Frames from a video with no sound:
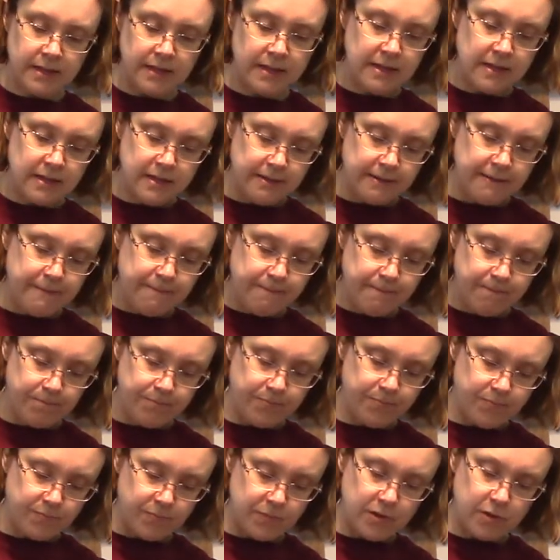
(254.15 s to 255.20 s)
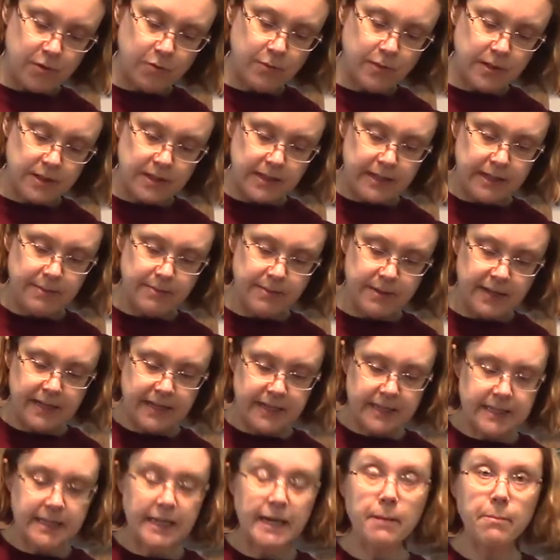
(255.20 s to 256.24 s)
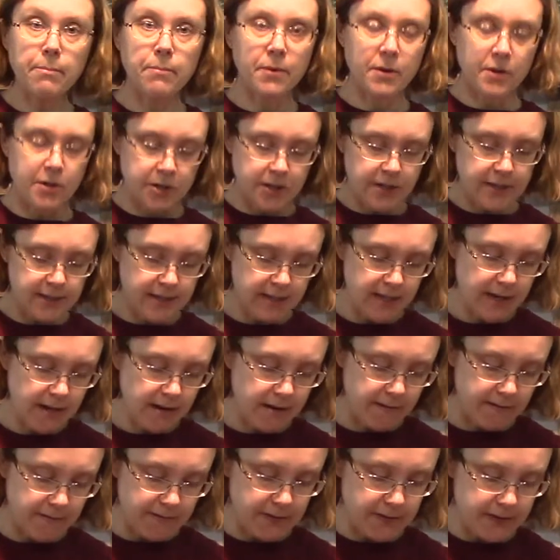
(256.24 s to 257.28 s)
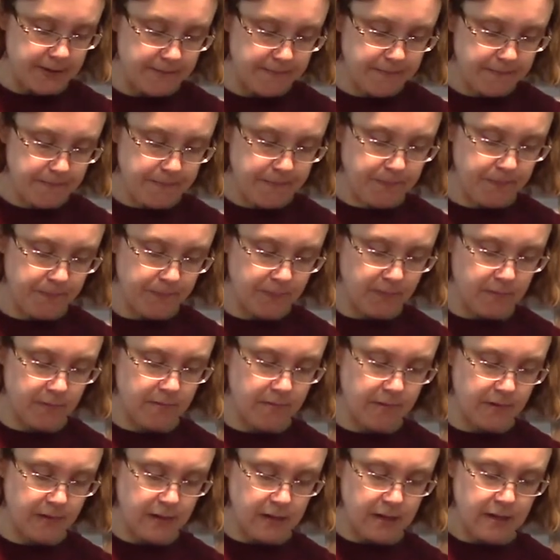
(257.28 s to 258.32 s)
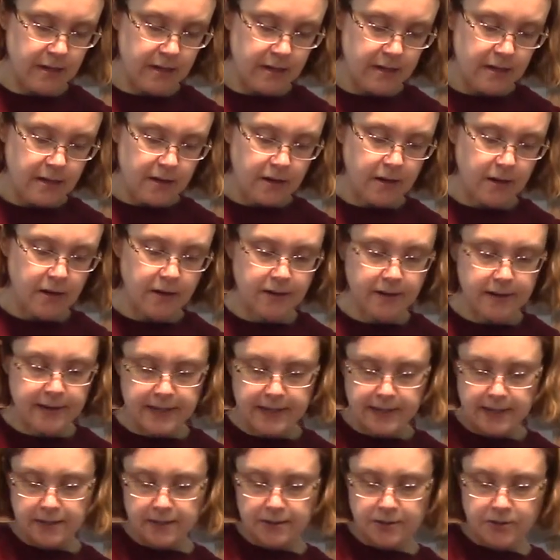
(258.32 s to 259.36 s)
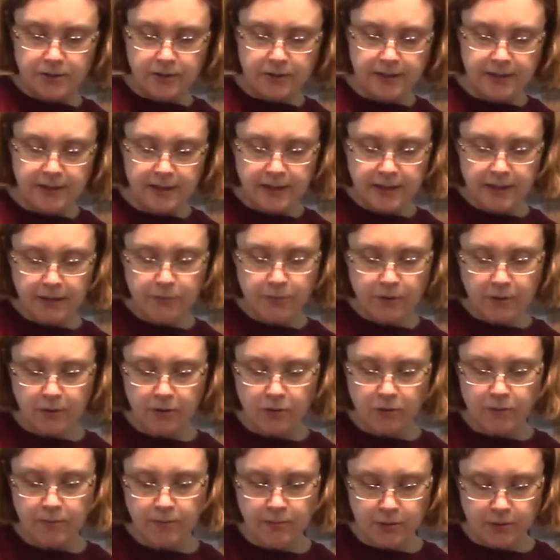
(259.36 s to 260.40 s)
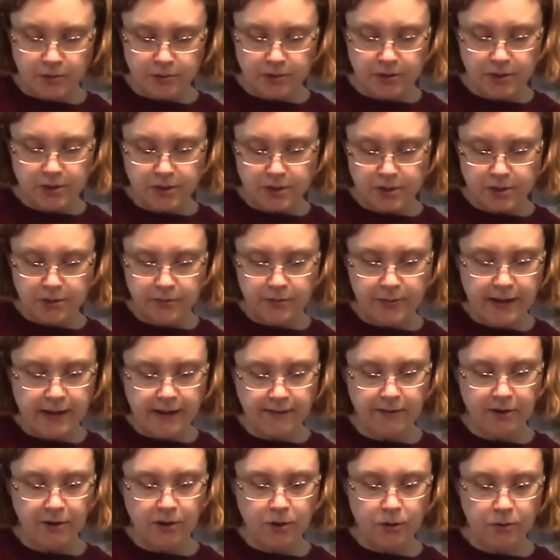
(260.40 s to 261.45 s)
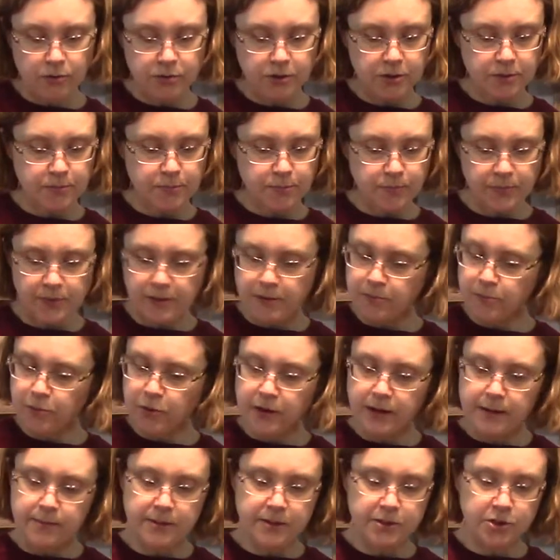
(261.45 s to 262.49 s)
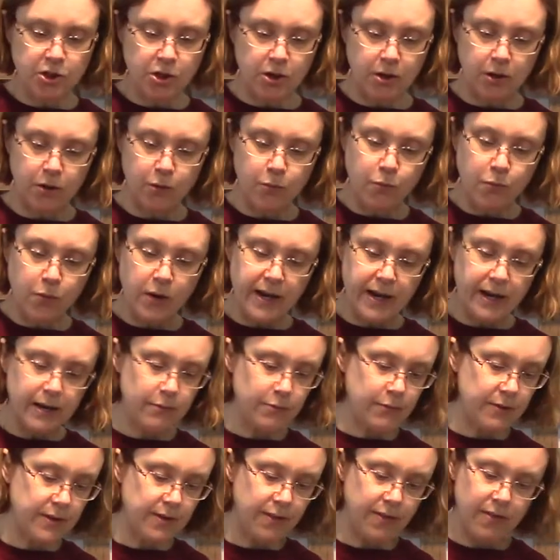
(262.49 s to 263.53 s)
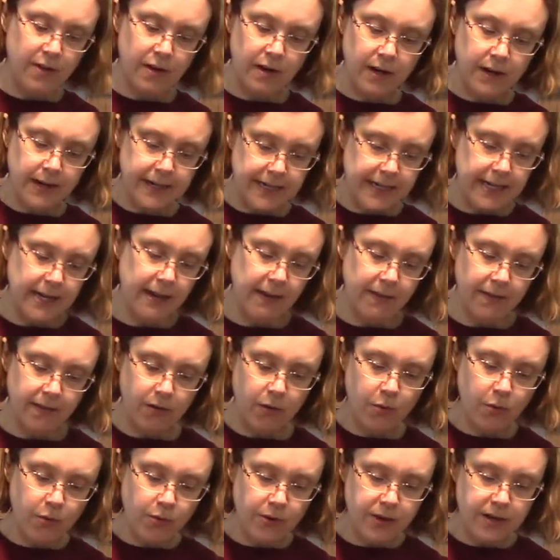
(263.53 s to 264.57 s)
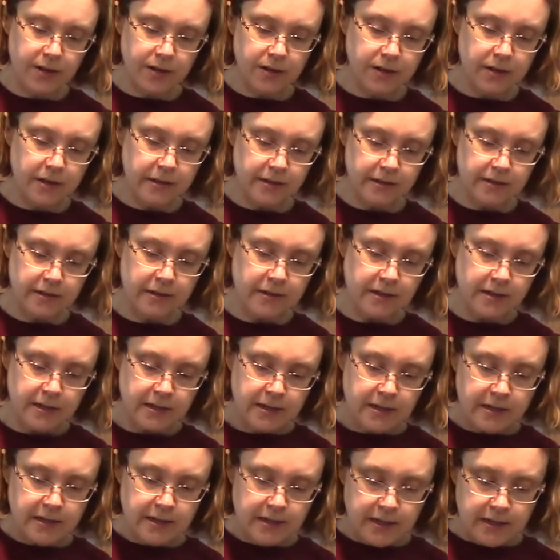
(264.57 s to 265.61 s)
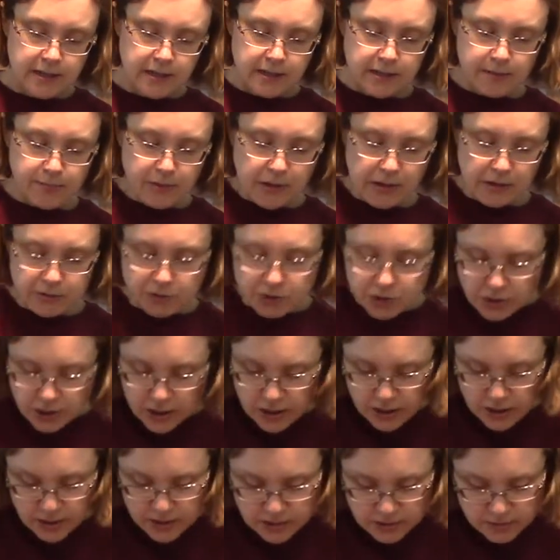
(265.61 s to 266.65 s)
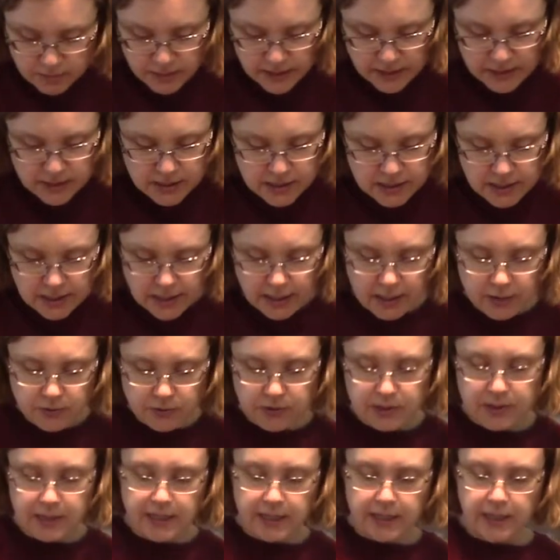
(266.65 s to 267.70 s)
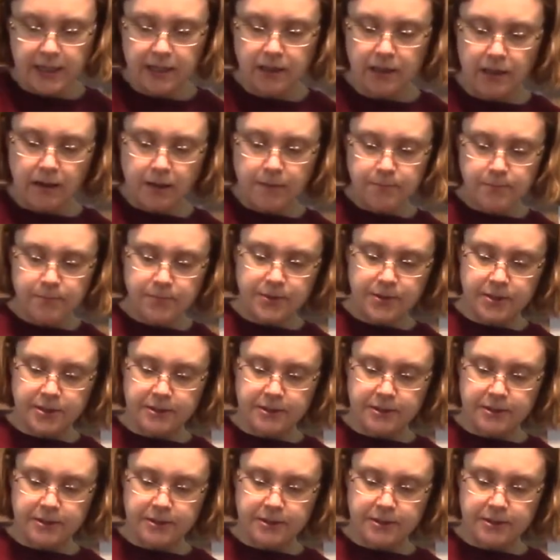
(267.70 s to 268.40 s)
I don't want anybody to get burned on the oven. Alright, so I think we're almost, we have our oats, they're pretty much all wet with the honey and the oil. And the brown sugar is mixed in, I don't see any lumps.